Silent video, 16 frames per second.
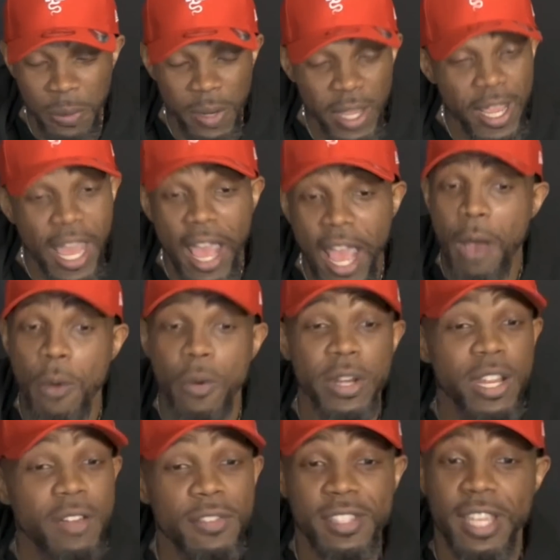I, I, would never
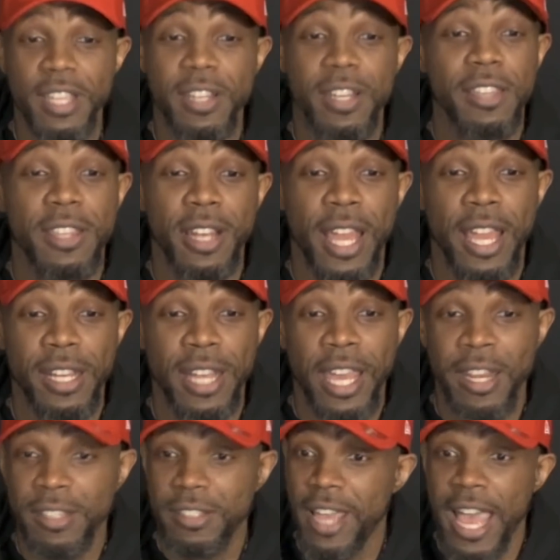say nothing like that
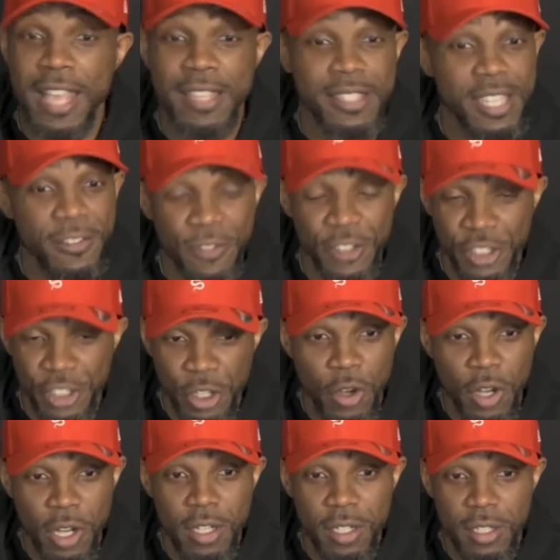until I see for sure.
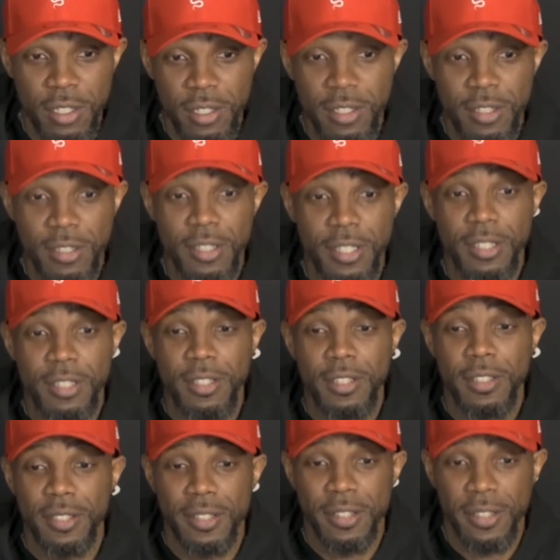Uh,
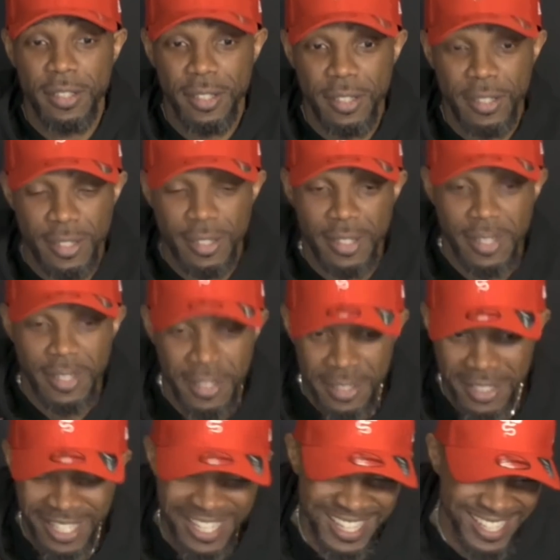Jimmy was right. We'll end the
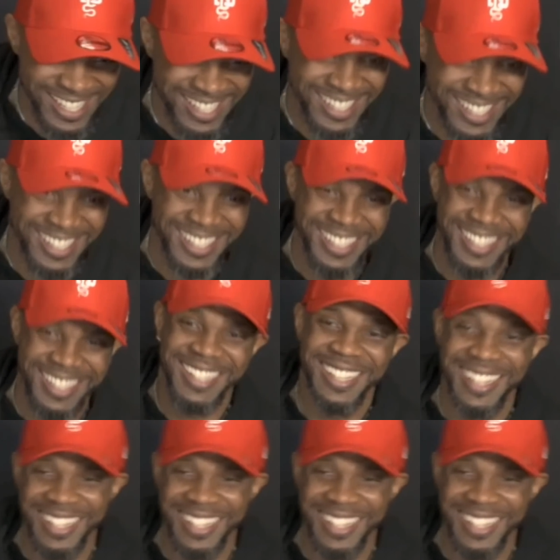debate right there.